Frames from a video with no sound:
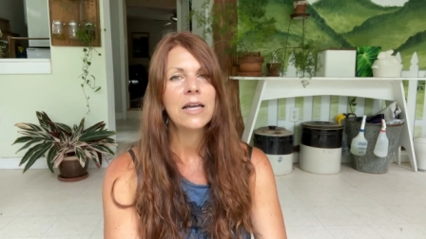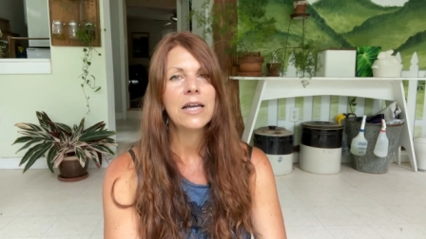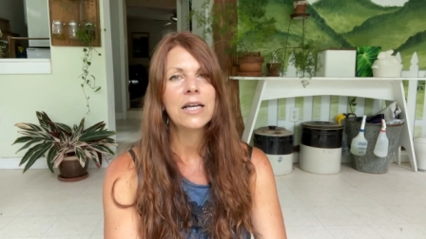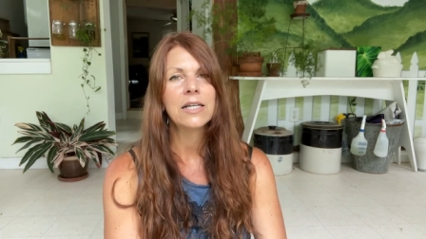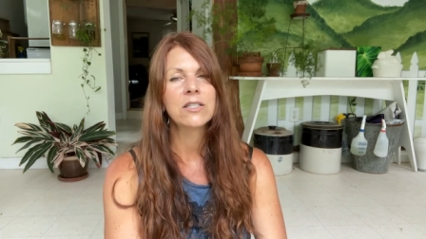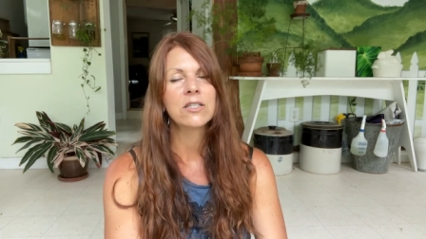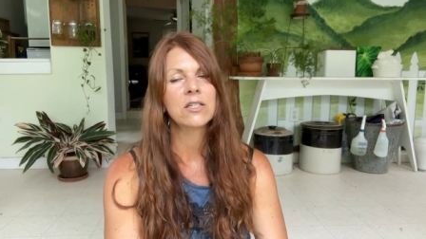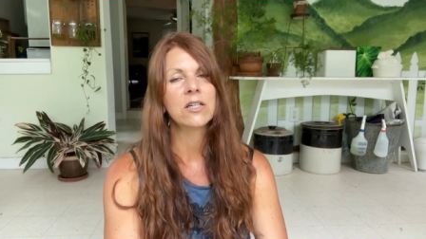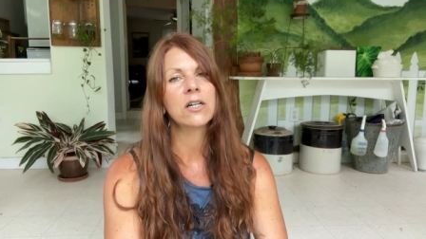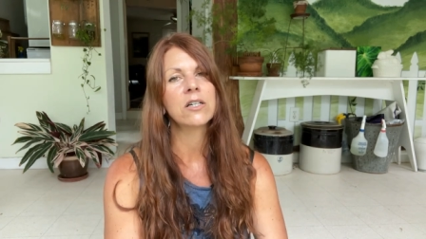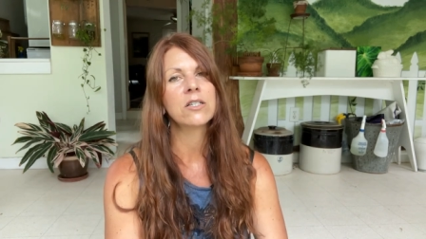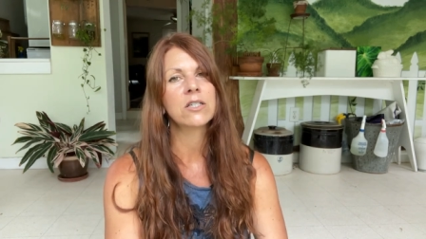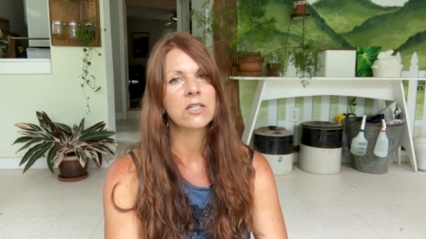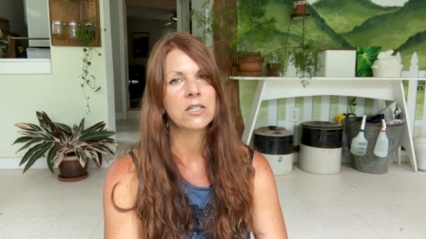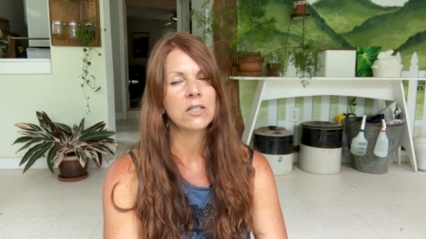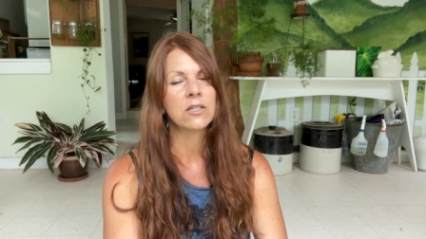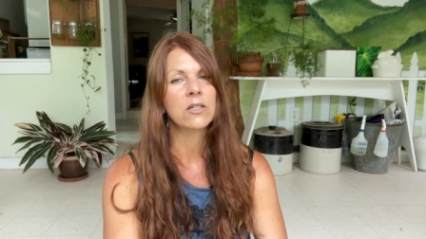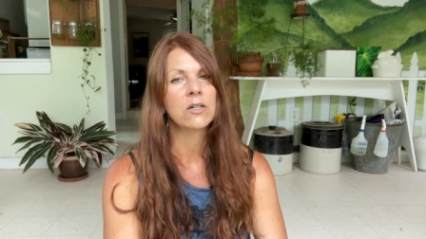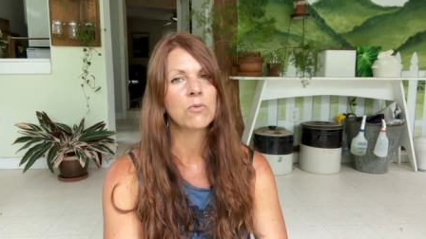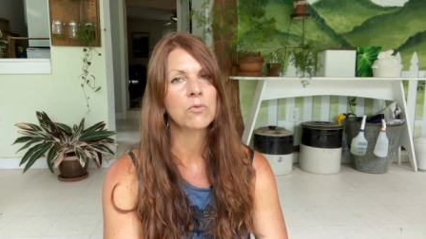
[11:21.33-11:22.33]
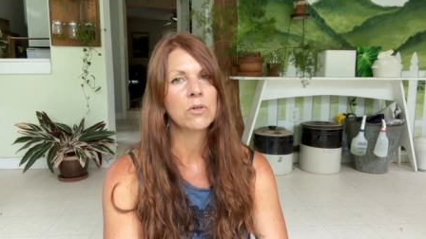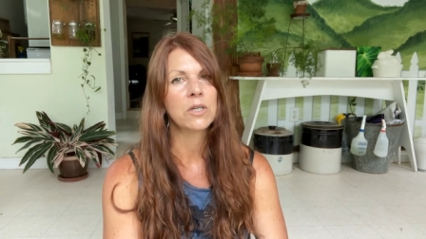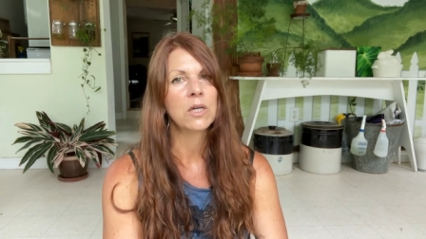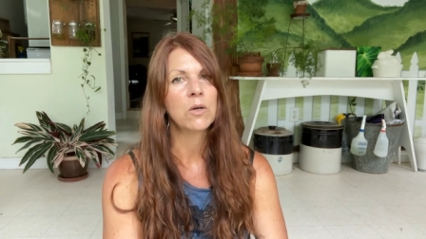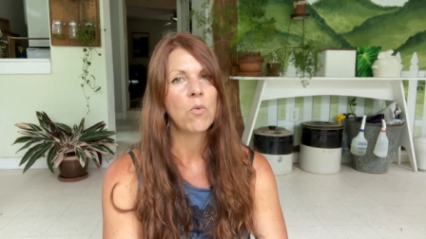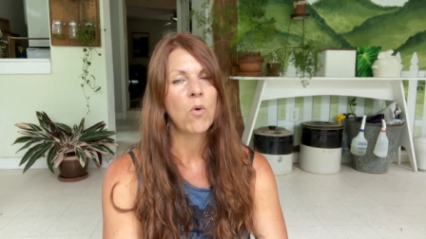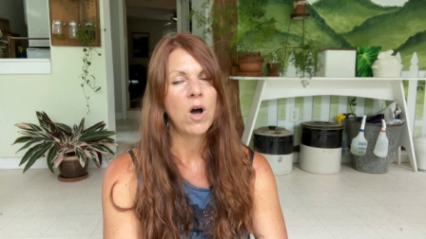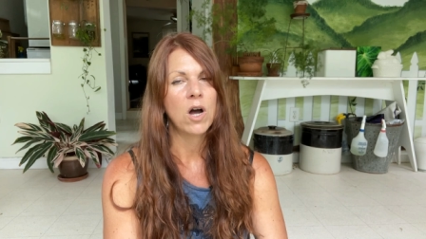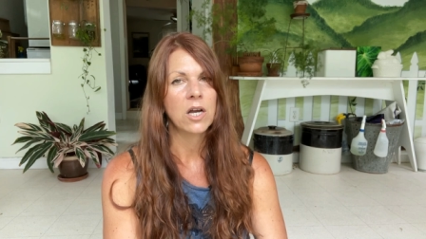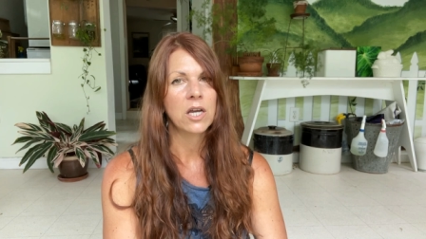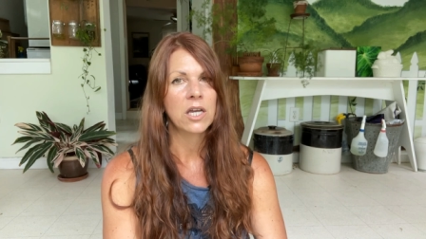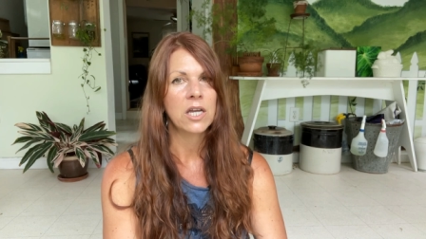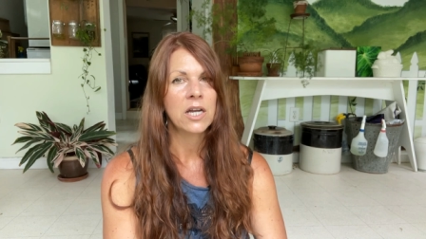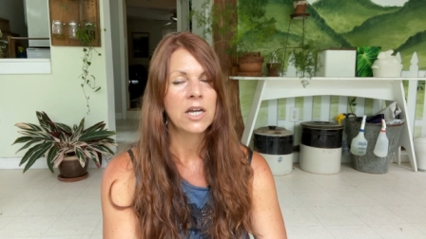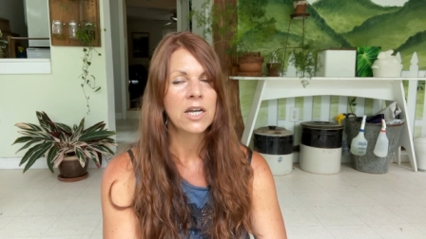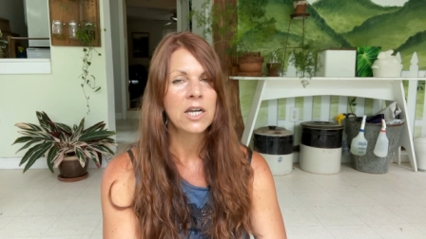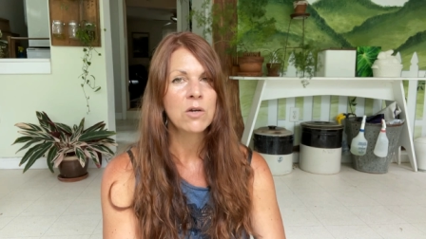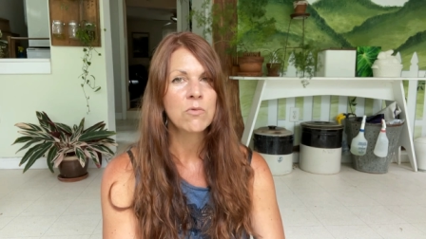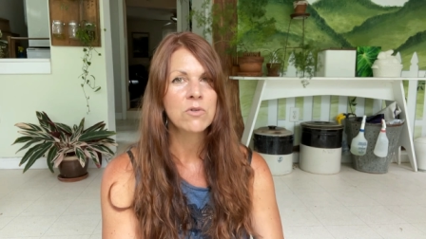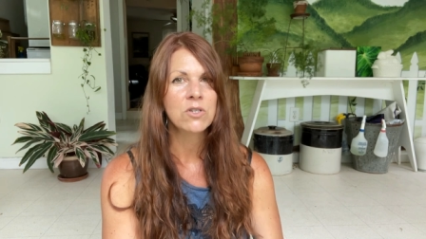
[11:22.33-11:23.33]
it starts to look really wonky
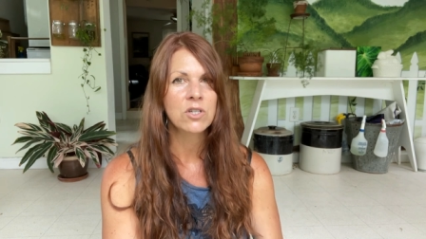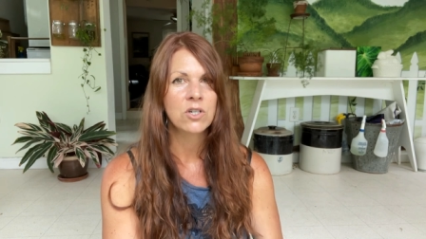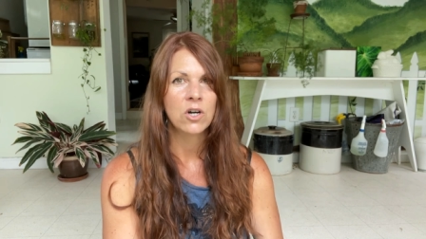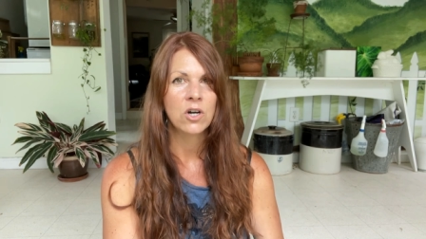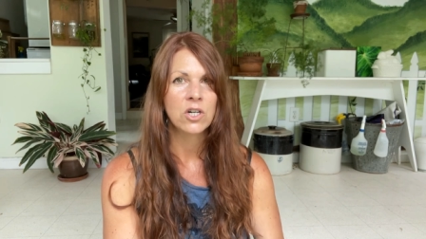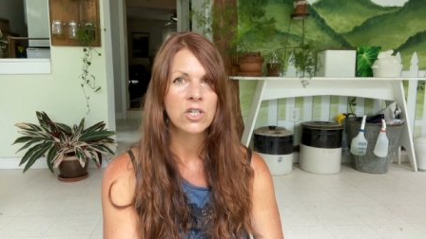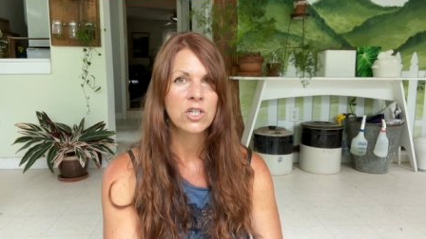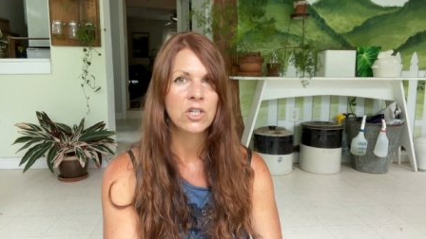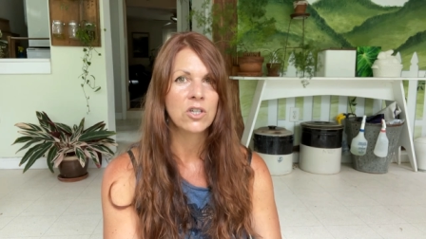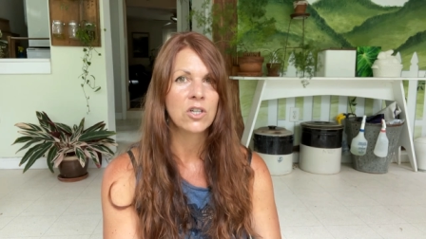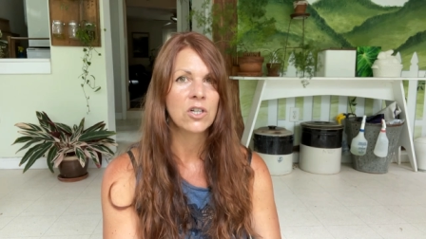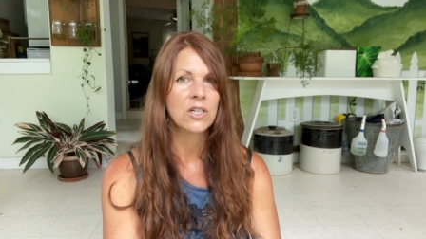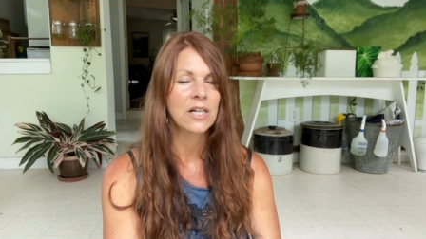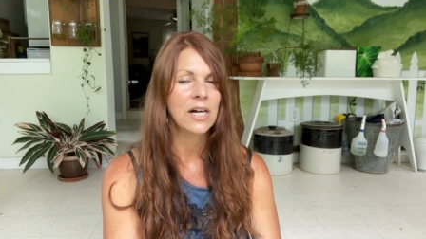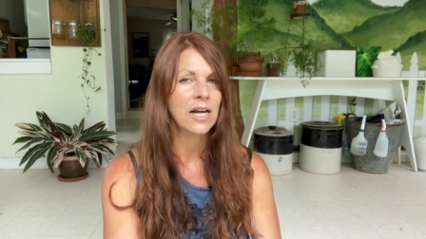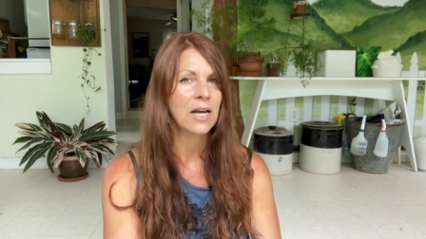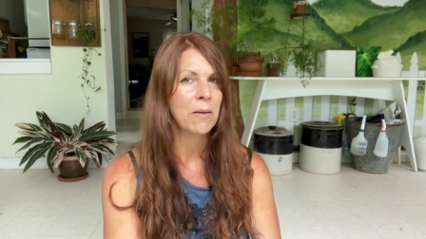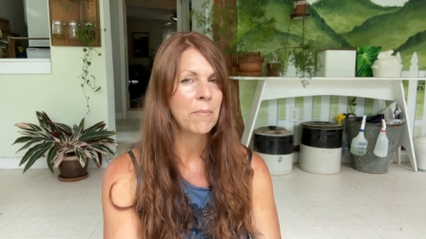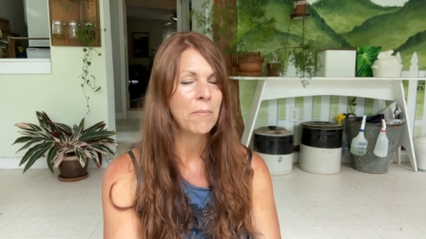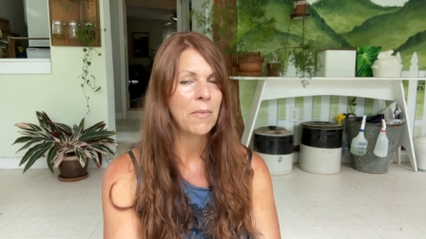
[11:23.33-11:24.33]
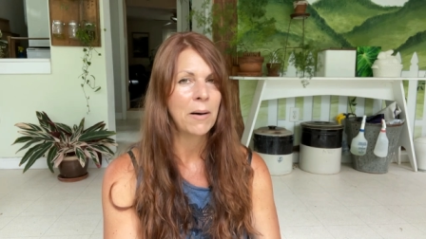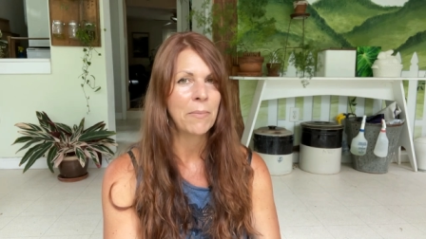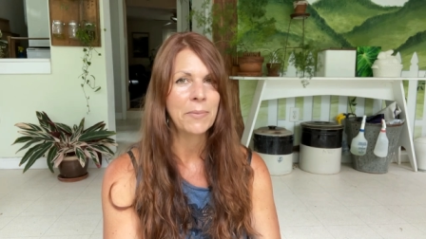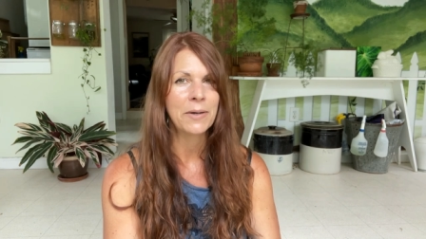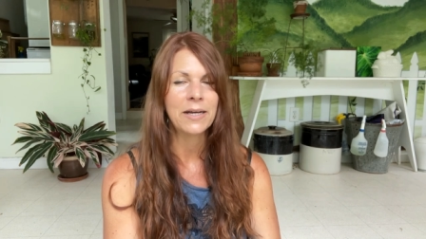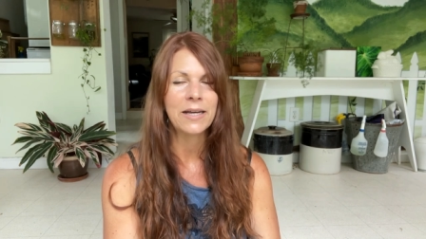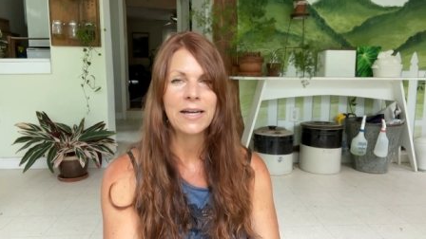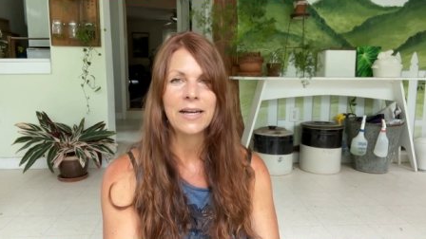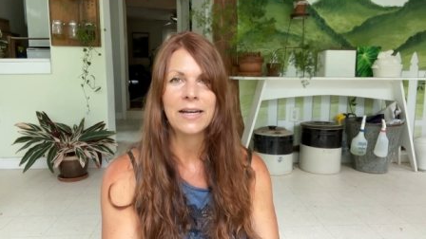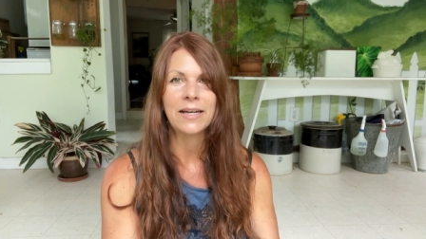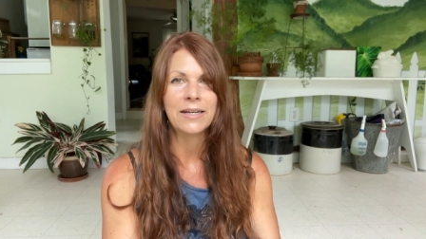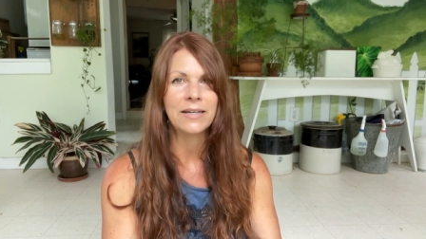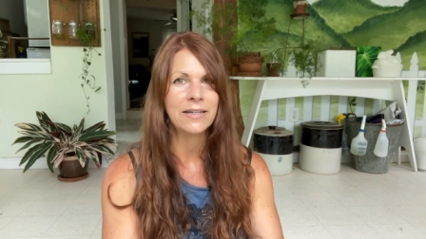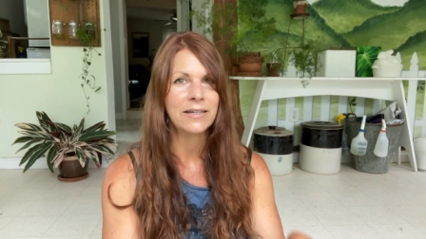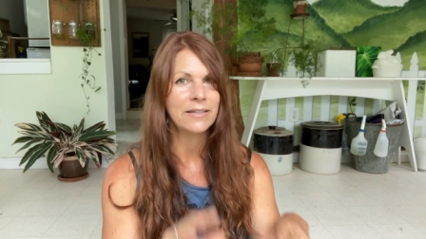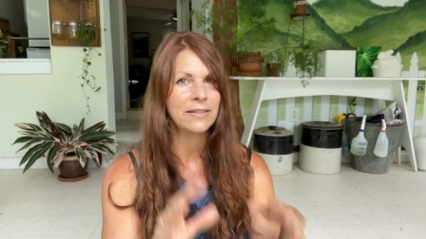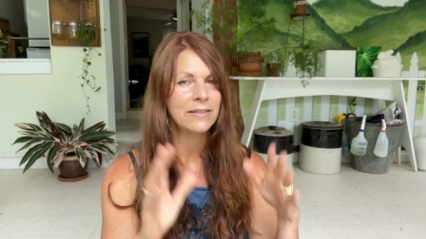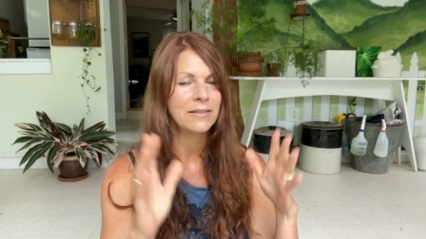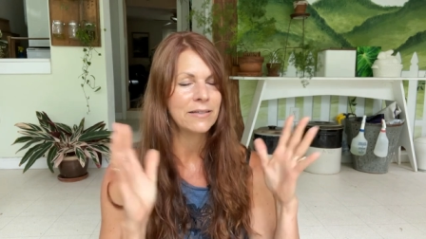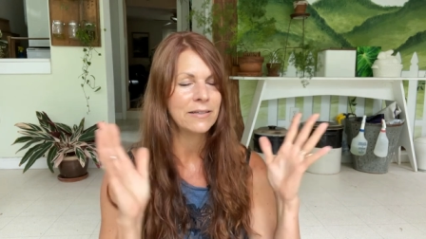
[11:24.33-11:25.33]
and it was starting to look like a muppet and
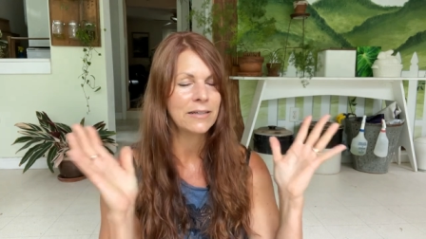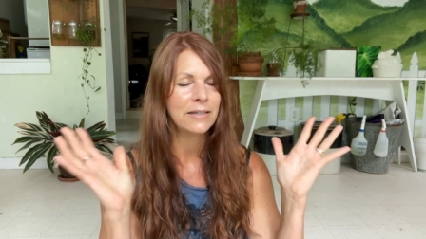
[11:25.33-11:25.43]
it